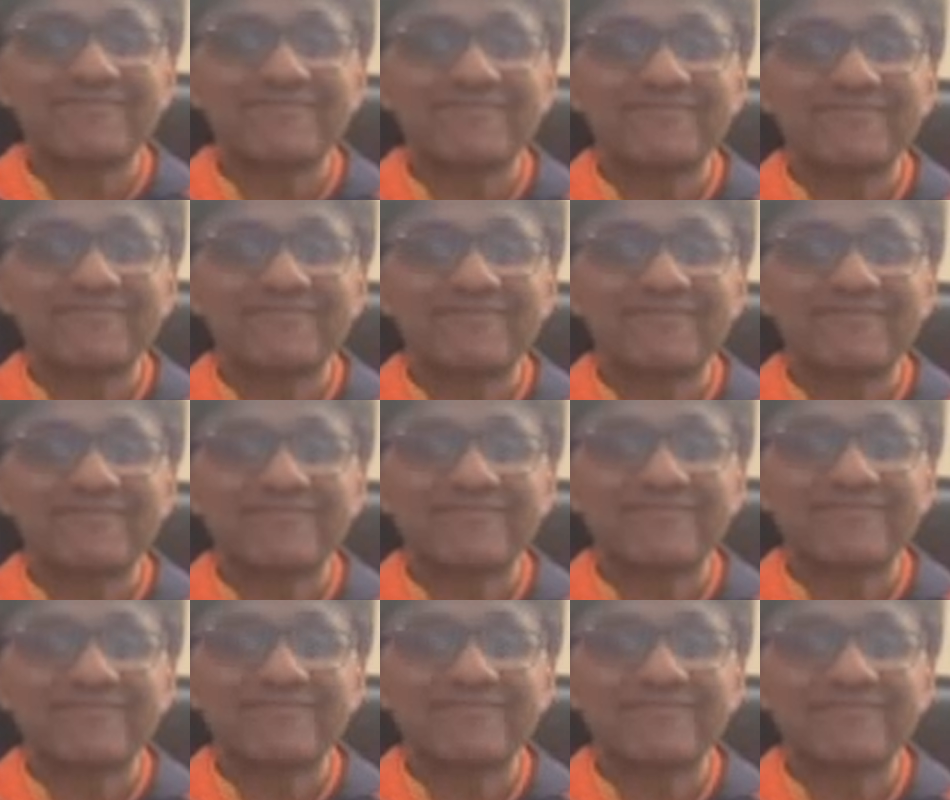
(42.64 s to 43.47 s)

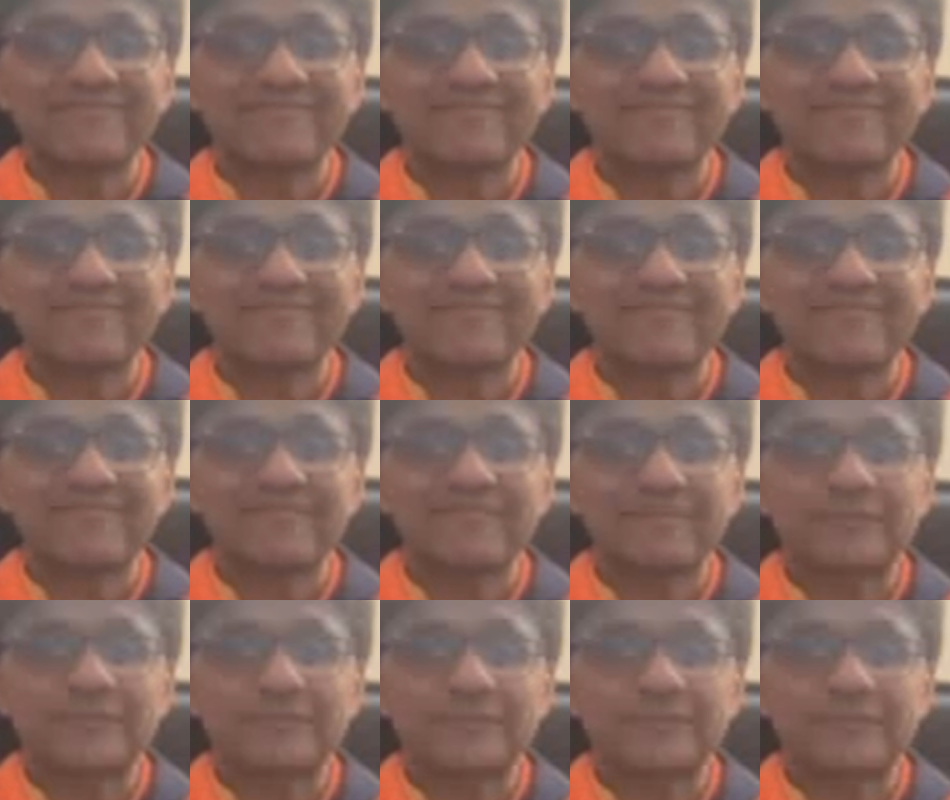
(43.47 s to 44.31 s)

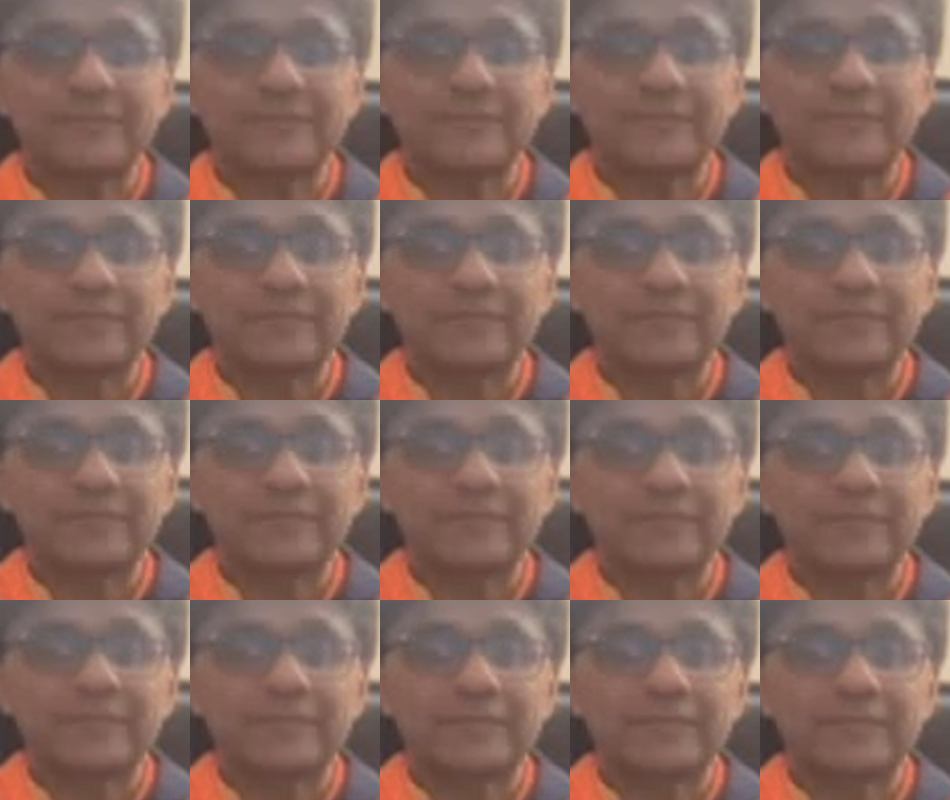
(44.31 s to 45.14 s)

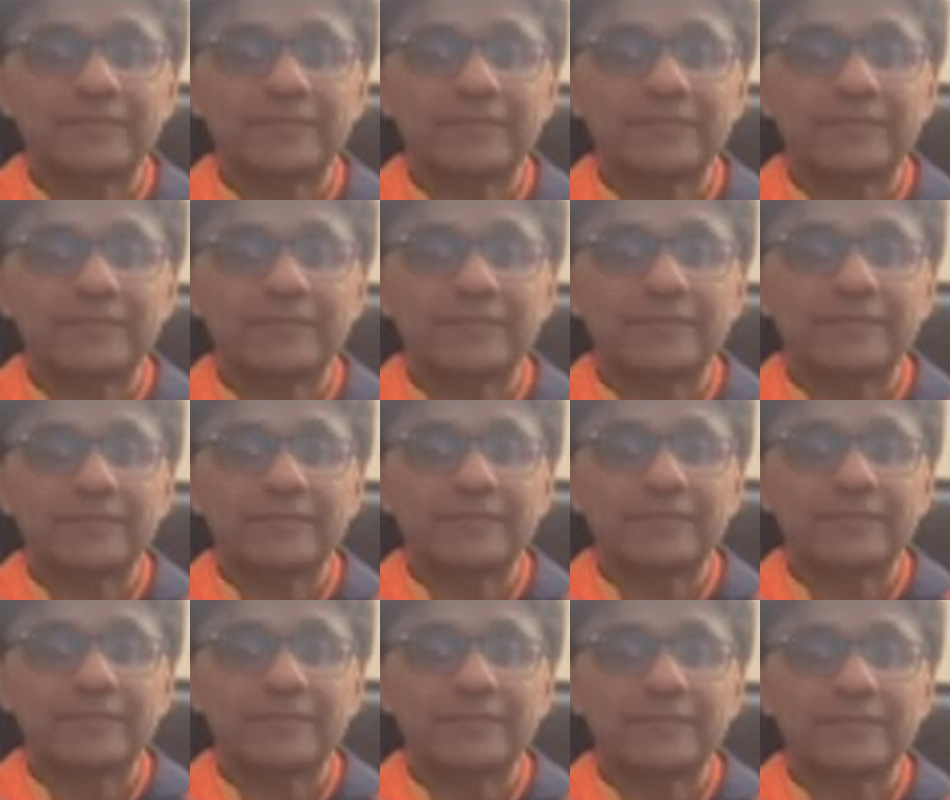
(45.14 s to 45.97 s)

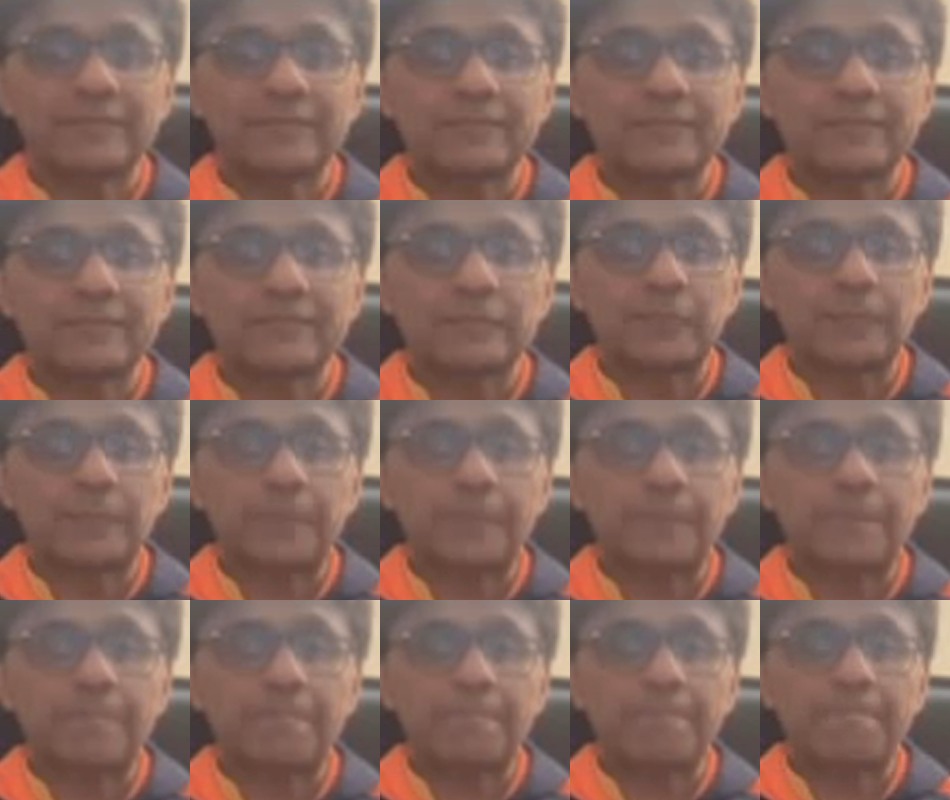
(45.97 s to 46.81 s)

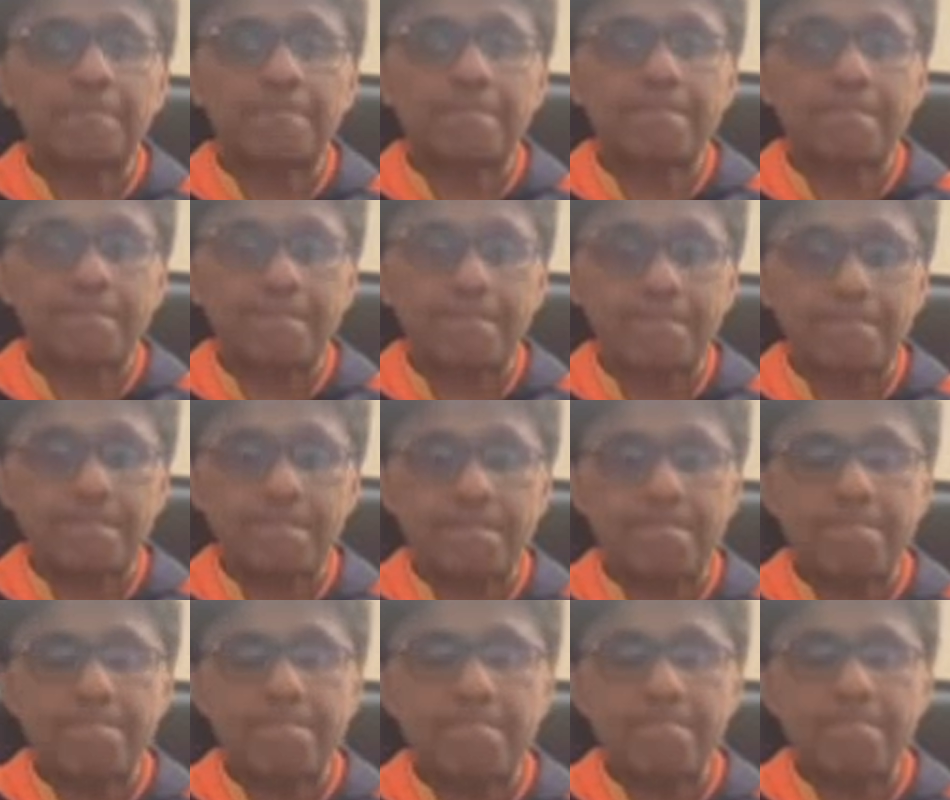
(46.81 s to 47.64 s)

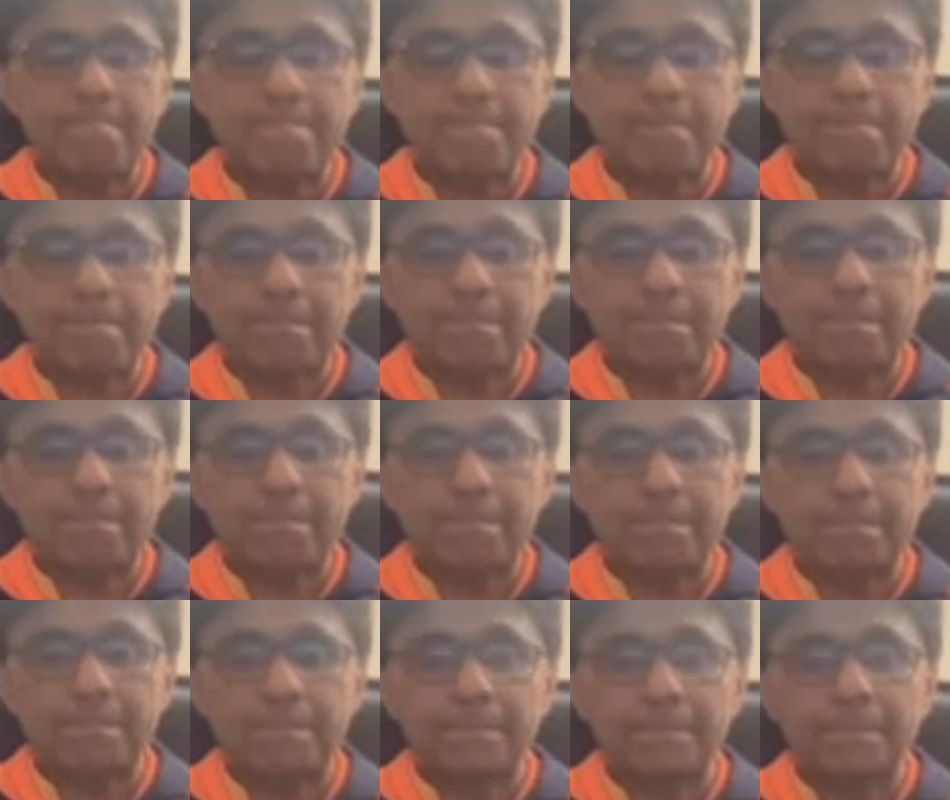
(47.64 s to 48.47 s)

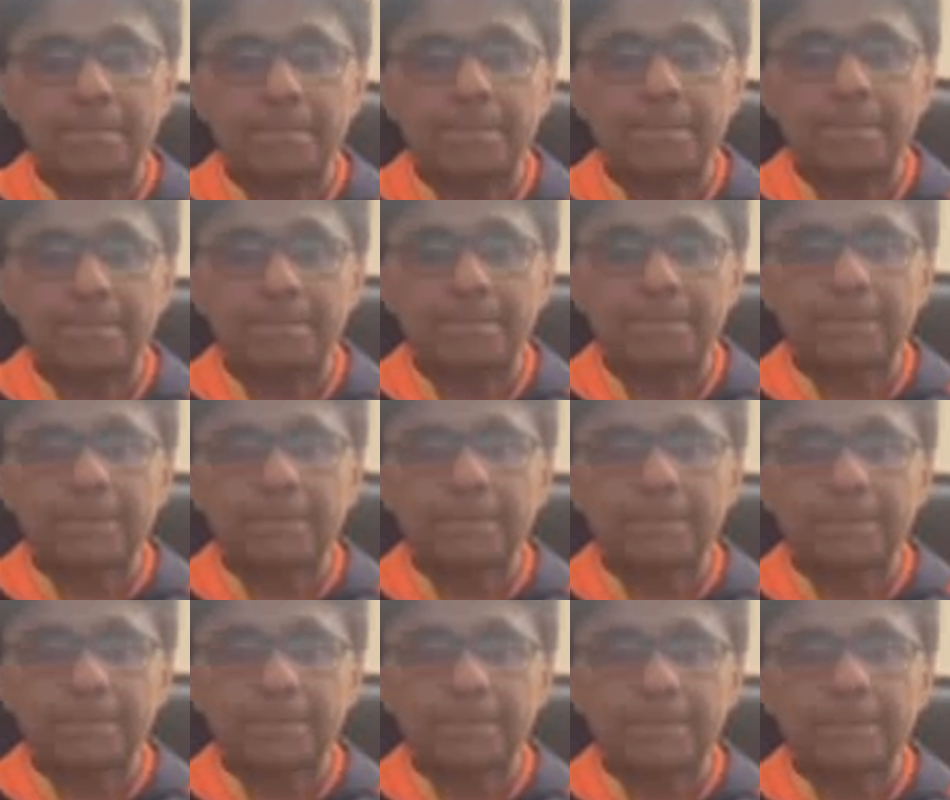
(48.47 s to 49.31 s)

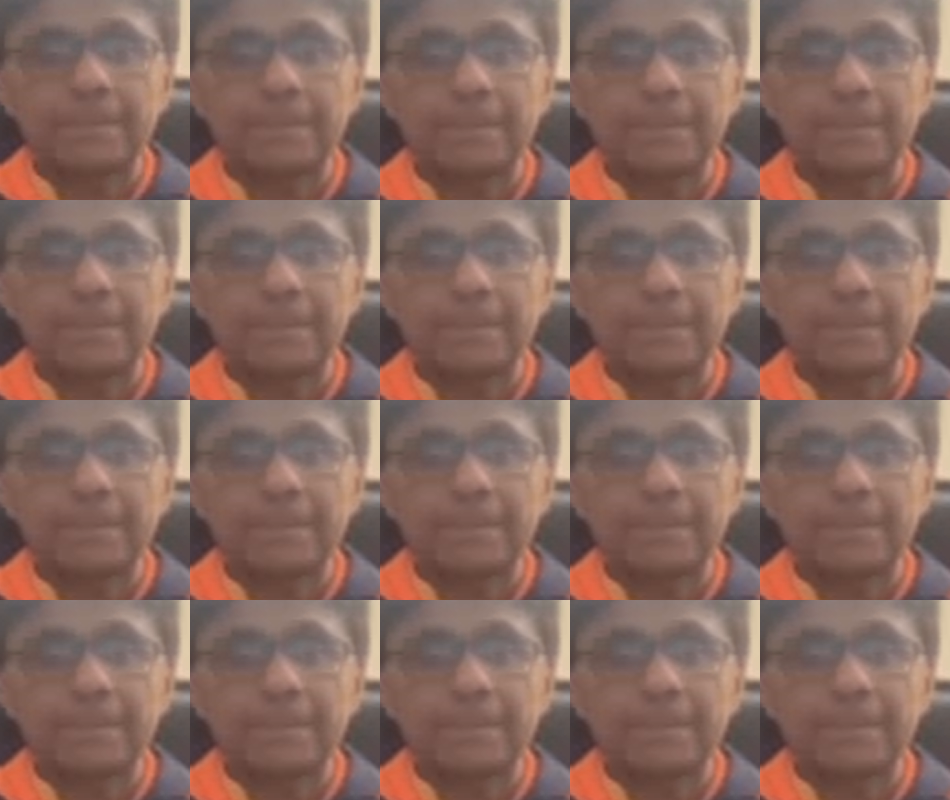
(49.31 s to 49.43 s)
(silent)